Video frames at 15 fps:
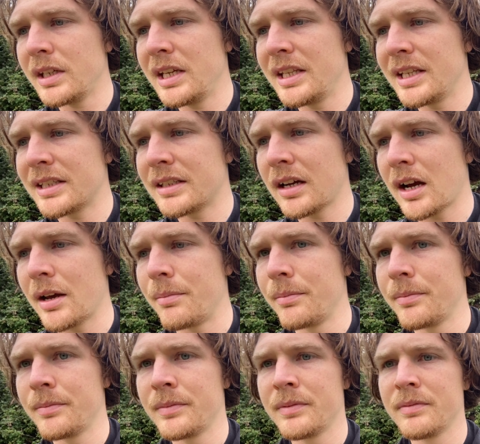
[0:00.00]
in this time.
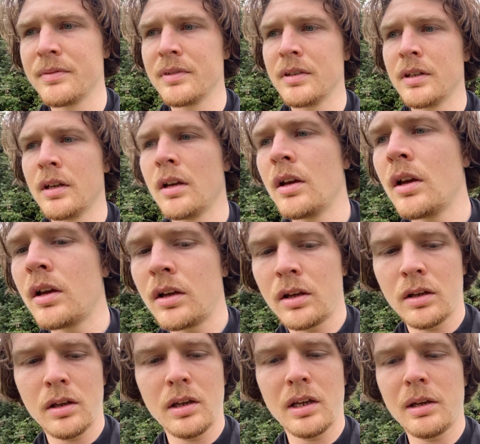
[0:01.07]

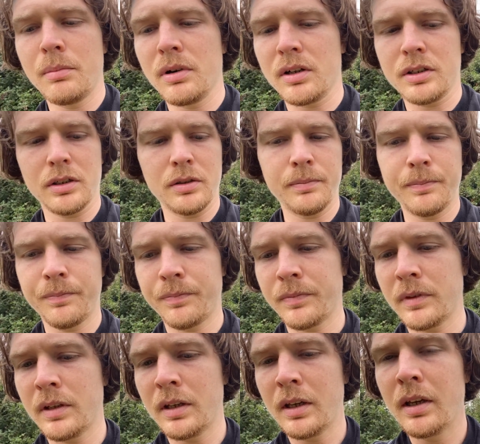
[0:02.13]
Hey, Bugs.
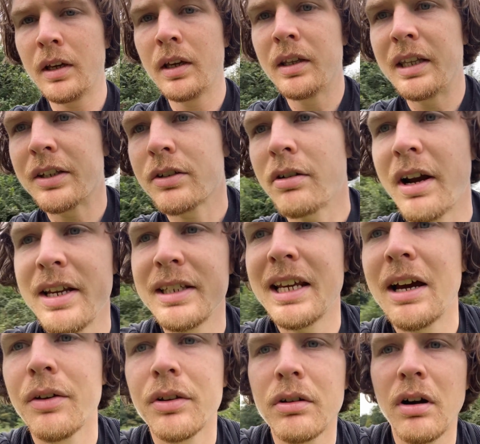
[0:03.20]
This crazy
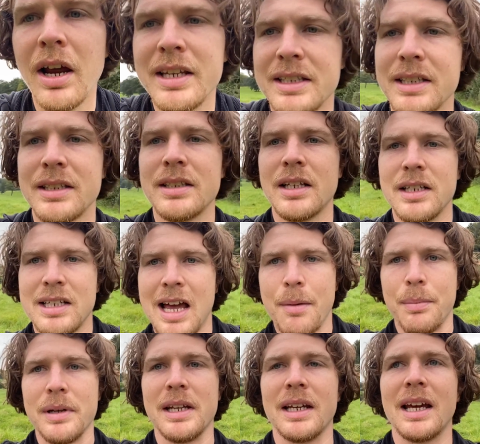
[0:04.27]
health crisis that is
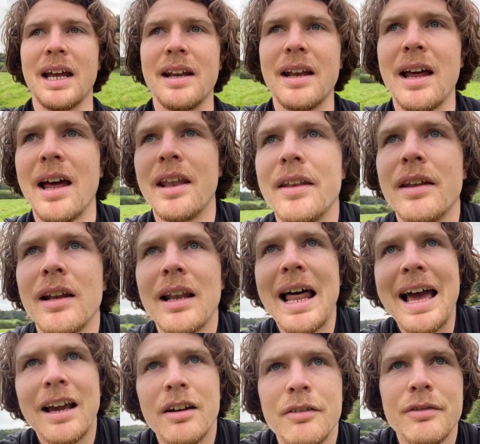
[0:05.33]
happening, and the
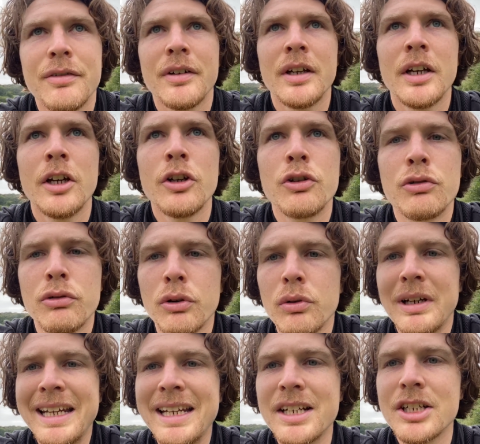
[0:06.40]
lack of true
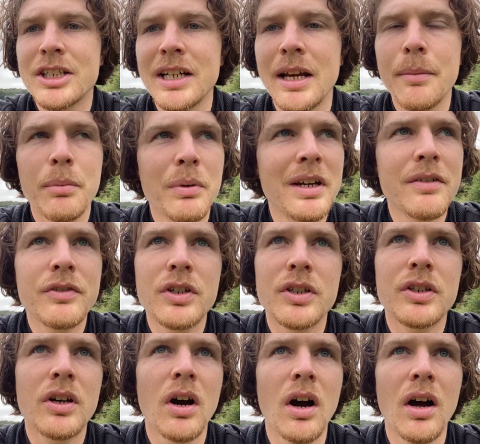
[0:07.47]
leadership. We have
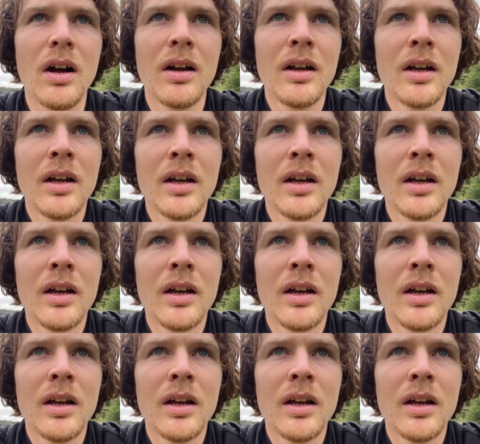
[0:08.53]
just got